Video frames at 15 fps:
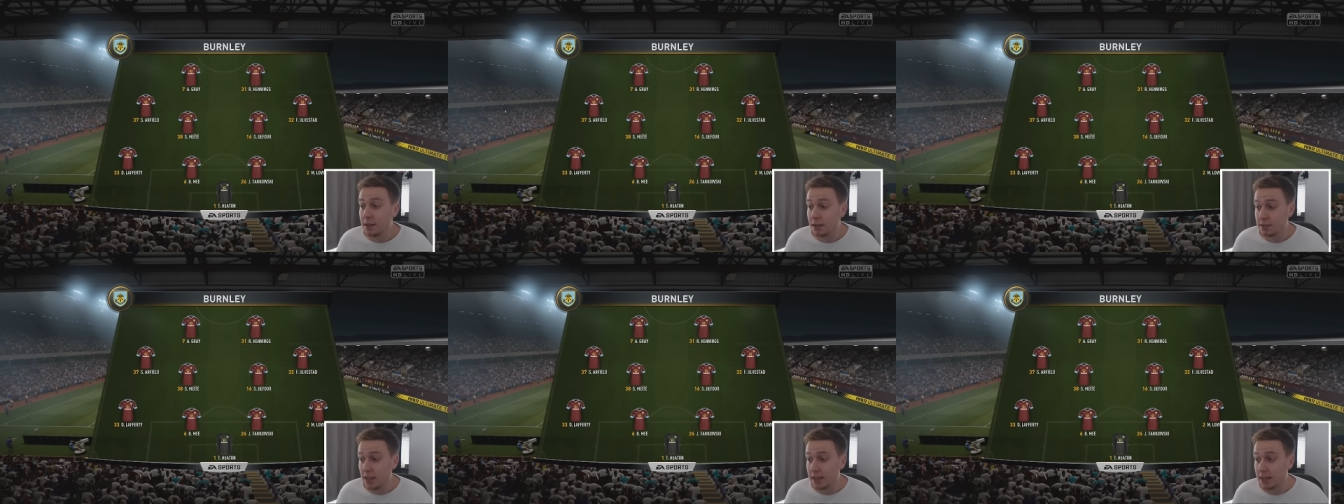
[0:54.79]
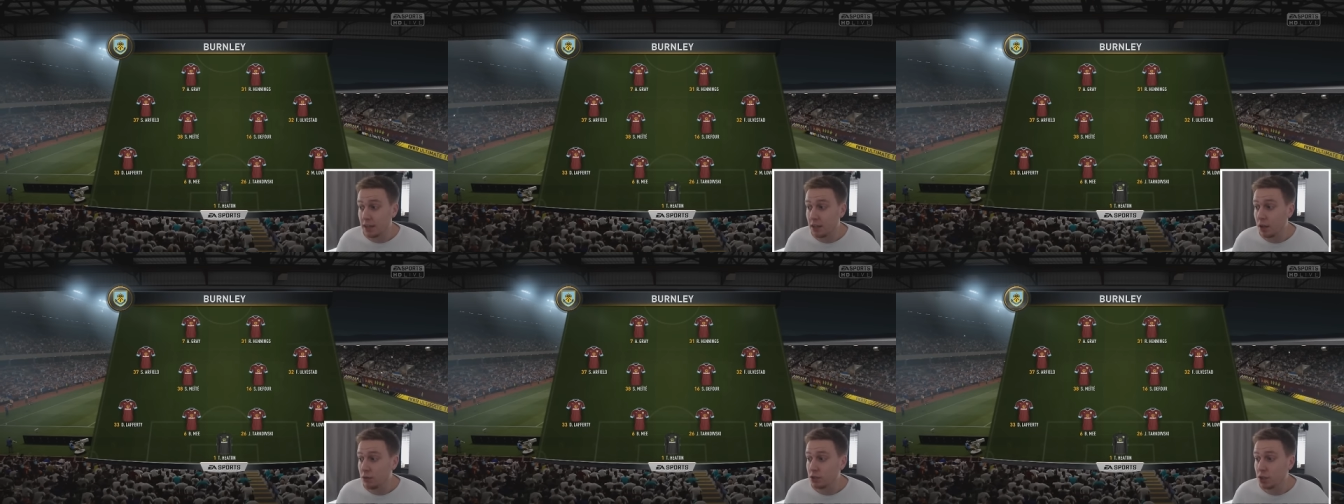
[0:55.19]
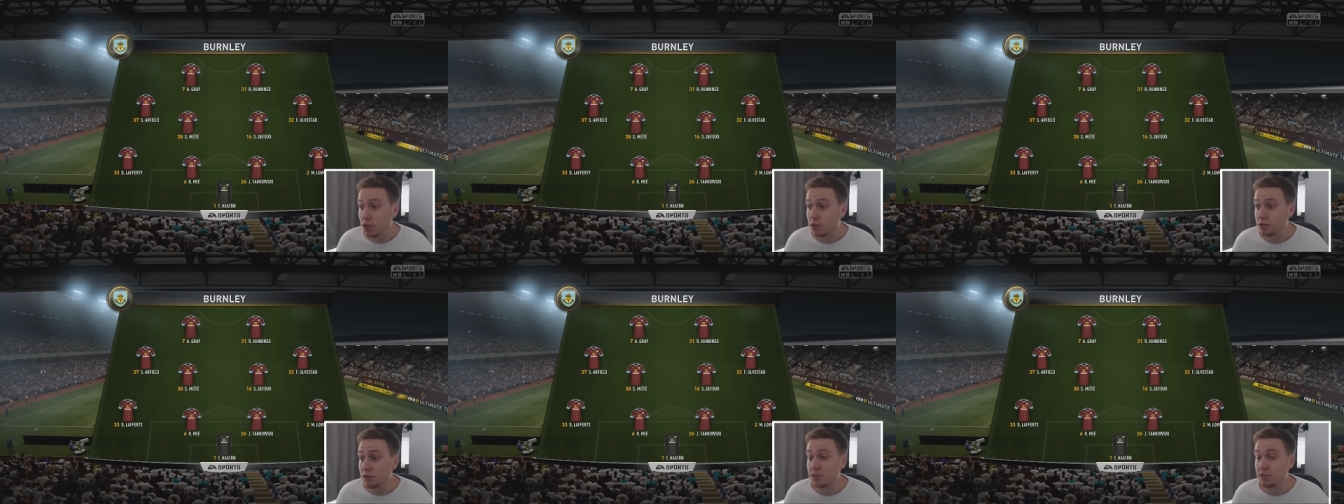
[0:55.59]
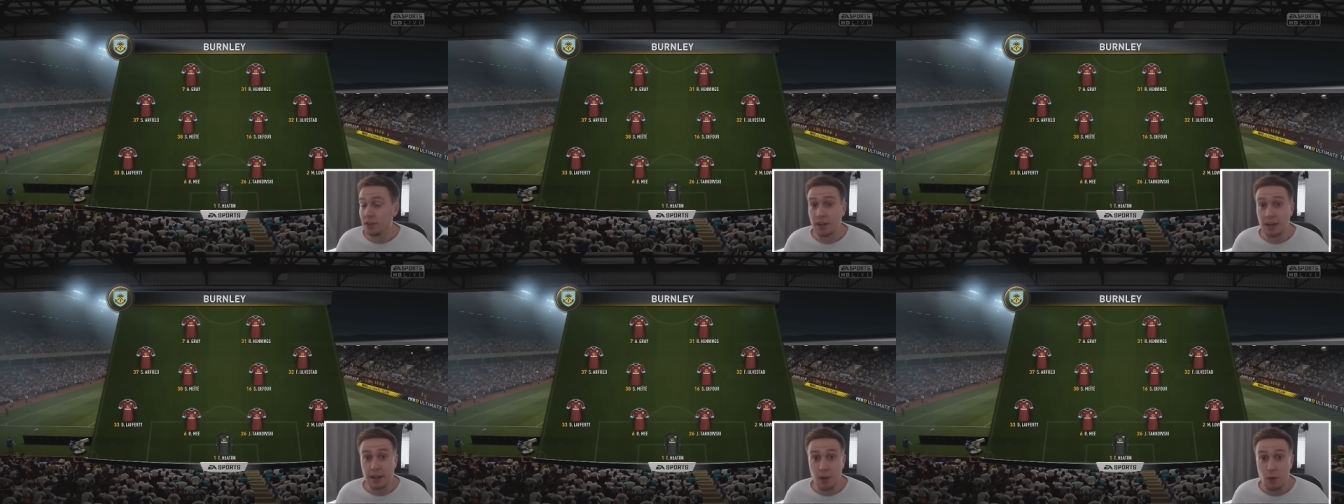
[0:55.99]
They're taking no chances,
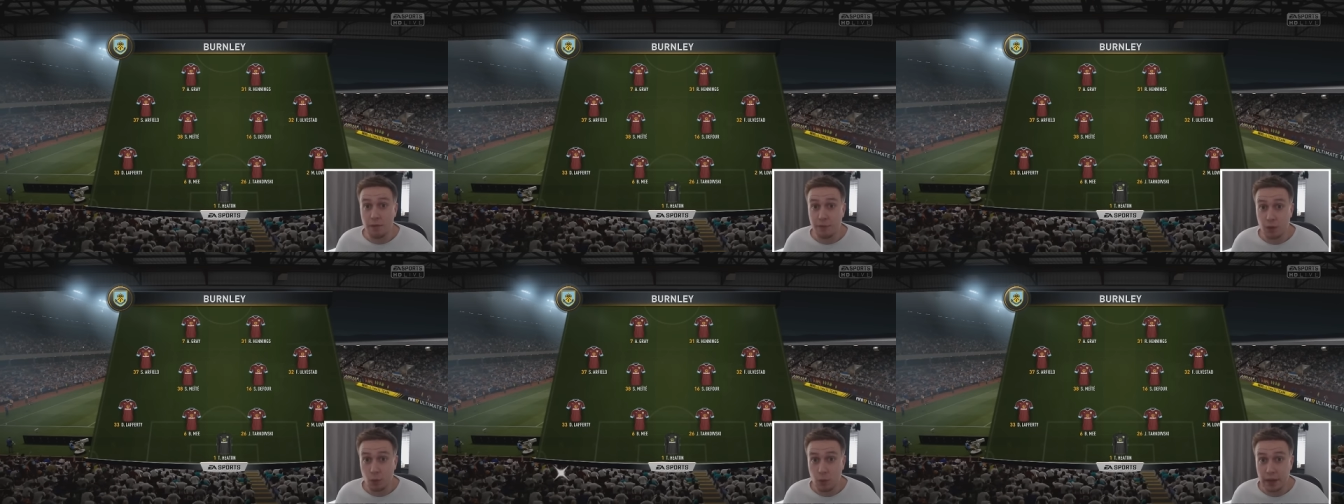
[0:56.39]
and they're going for the